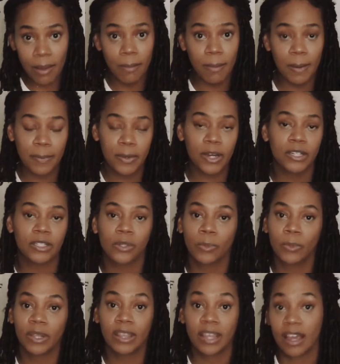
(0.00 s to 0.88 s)
my prayers
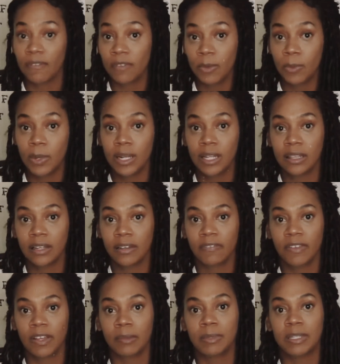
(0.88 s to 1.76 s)
are with everyone and
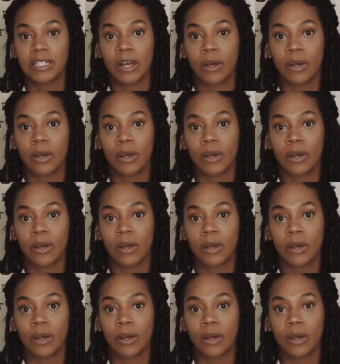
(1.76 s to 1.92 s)
their families.